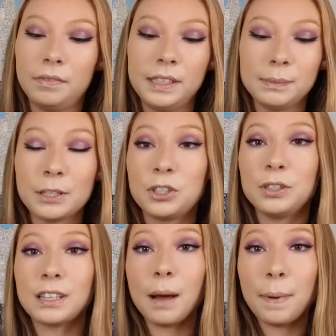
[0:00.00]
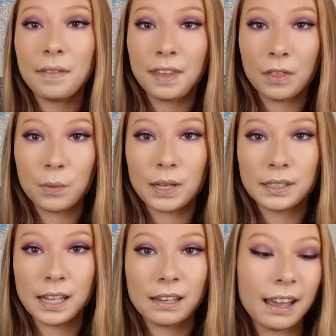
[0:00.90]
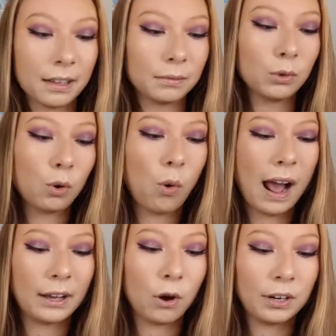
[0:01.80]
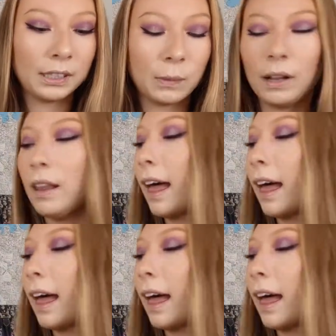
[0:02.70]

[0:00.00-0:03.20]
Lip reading: this much used up and the other ones are like quite gone as well,